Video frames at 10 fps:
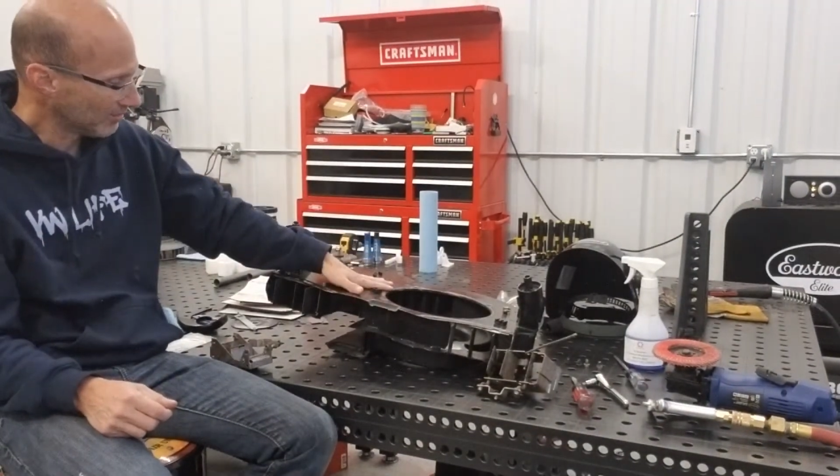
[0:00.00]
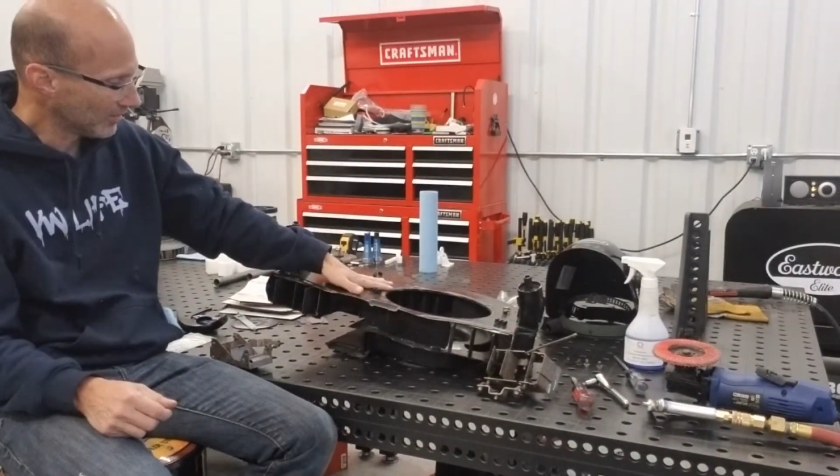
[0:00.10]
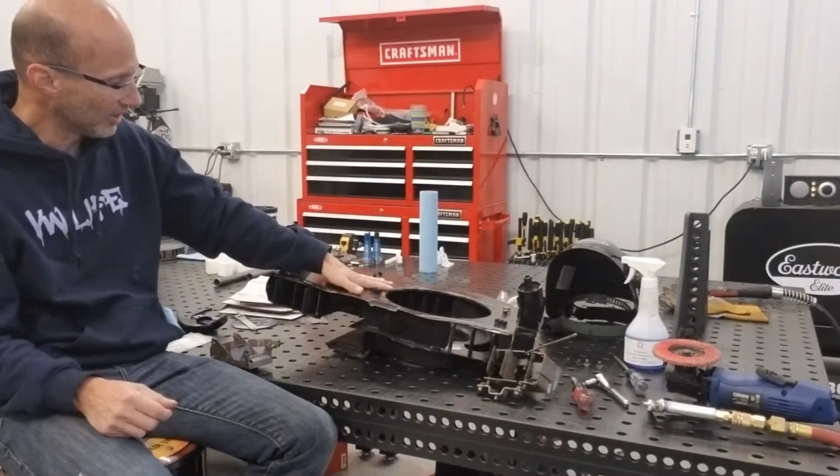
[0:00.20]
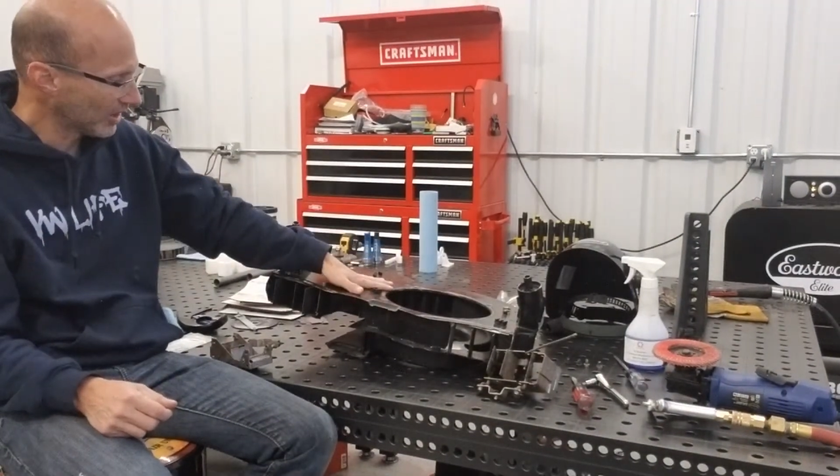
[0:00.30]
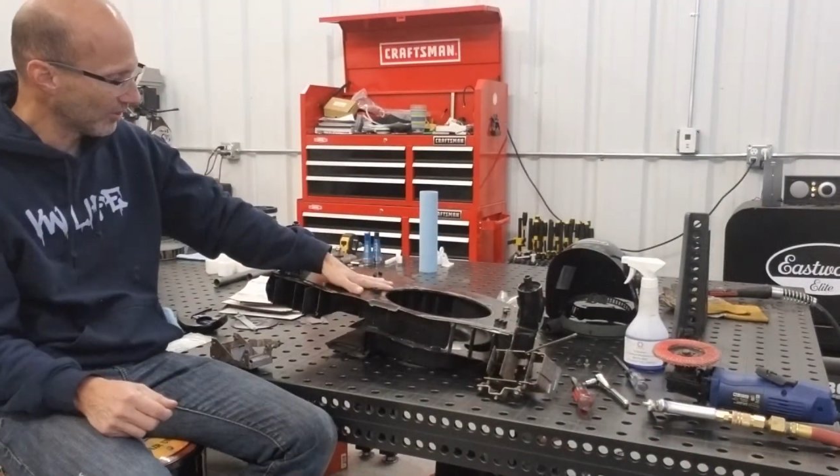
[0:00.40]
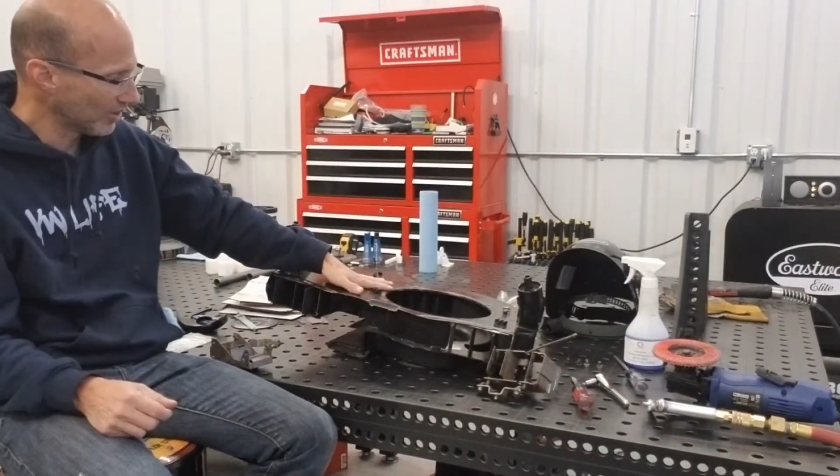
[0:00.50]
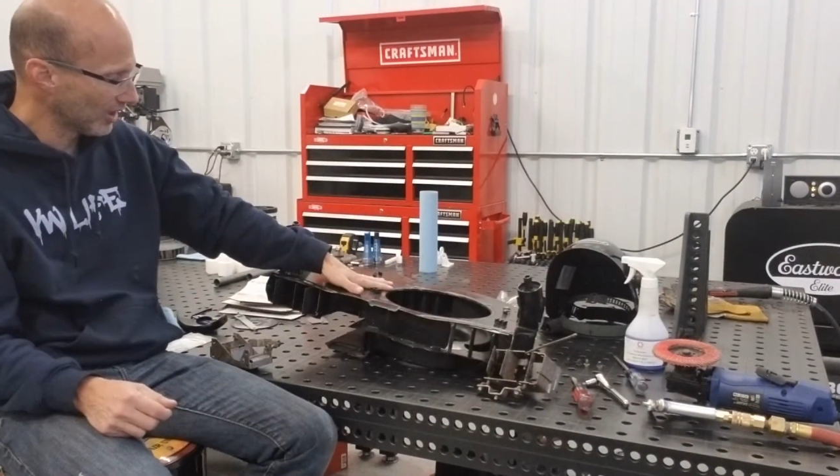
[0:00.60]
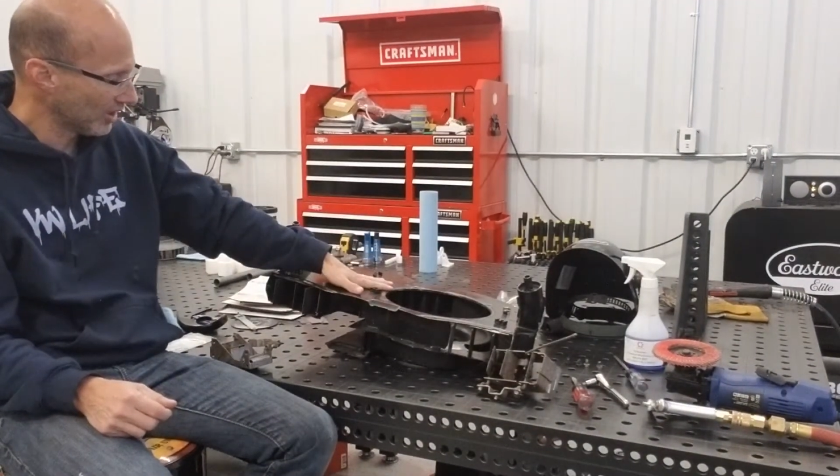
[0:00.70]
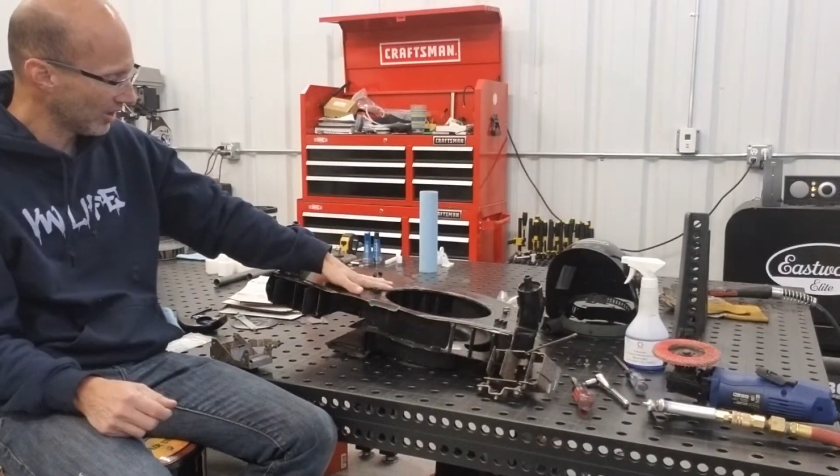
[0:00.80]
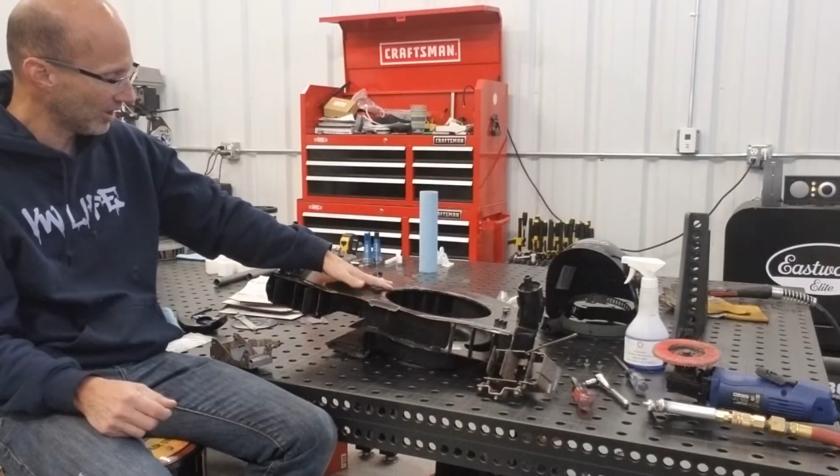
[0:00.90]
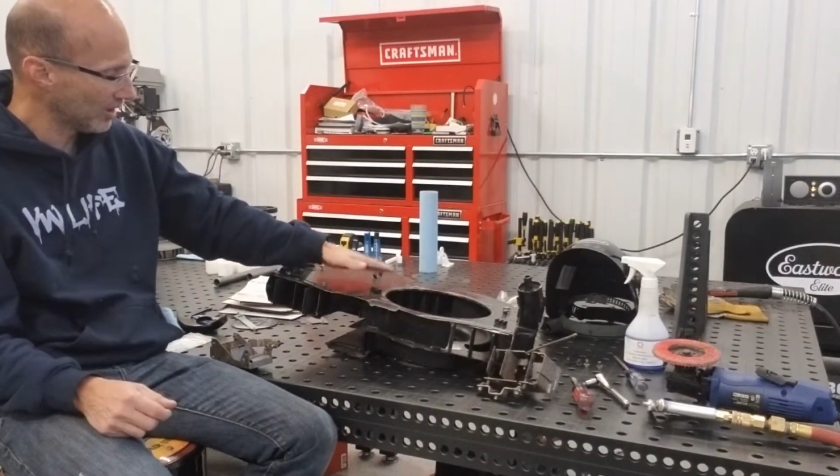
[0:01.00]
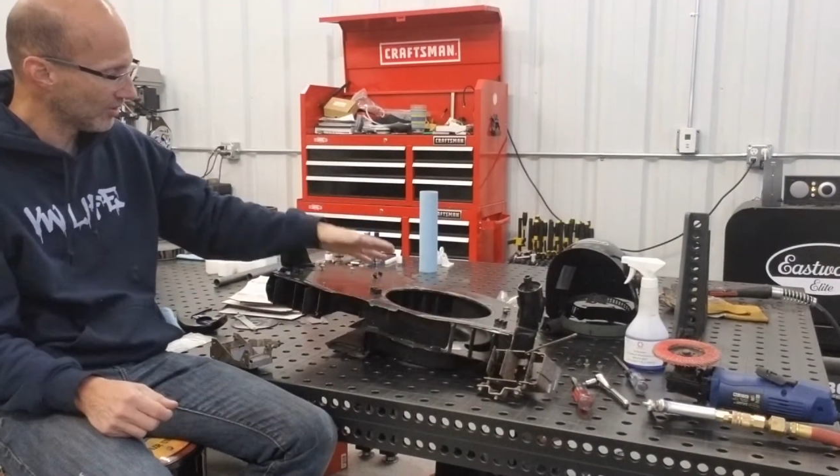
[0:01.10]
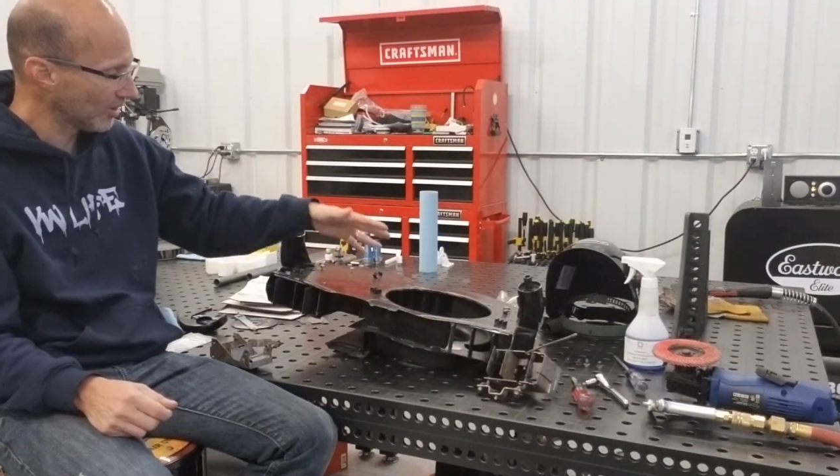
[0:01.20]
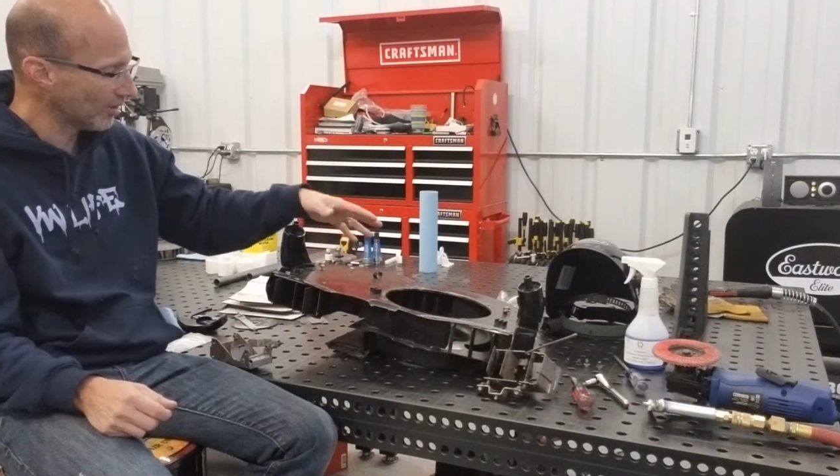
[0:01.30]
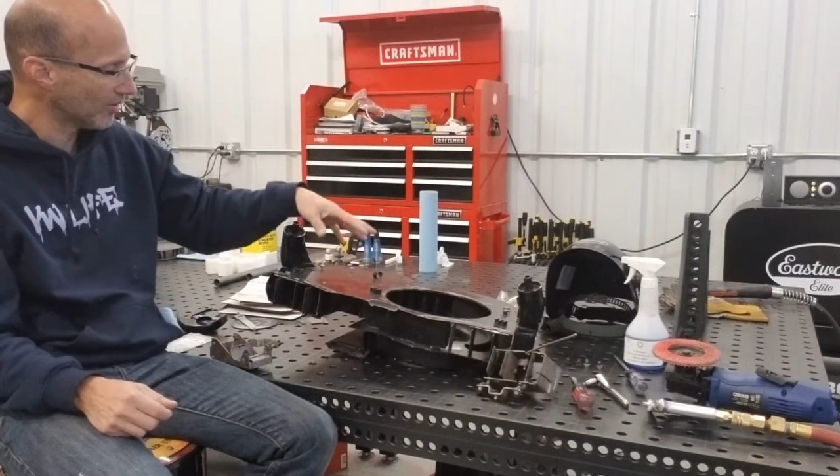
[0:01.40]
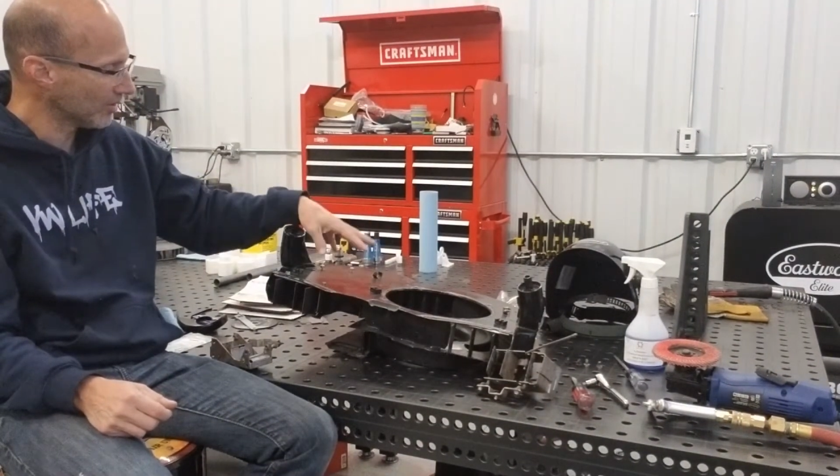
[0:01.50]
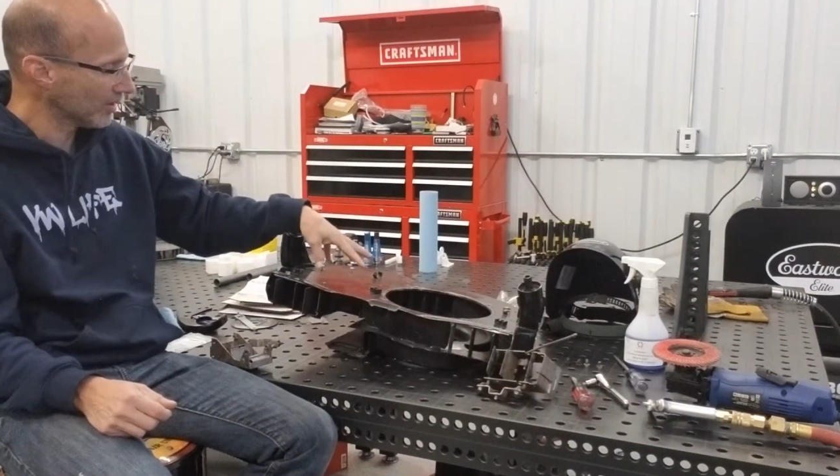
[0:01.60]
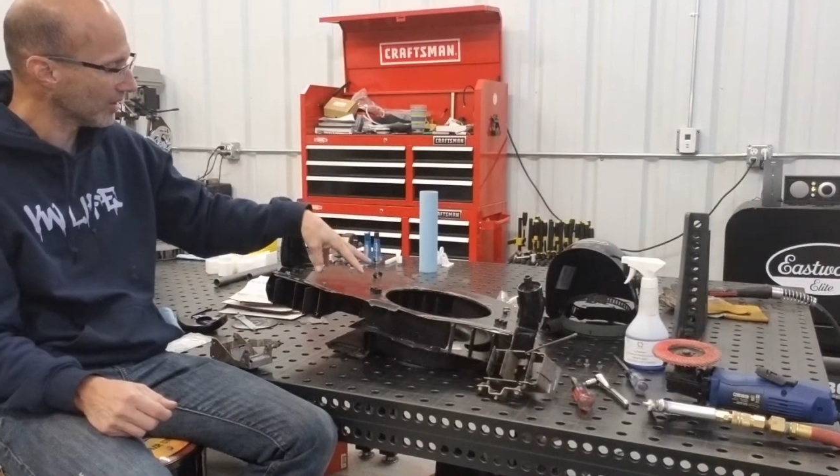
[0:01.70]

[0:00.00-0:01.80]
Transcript: Looking really good. So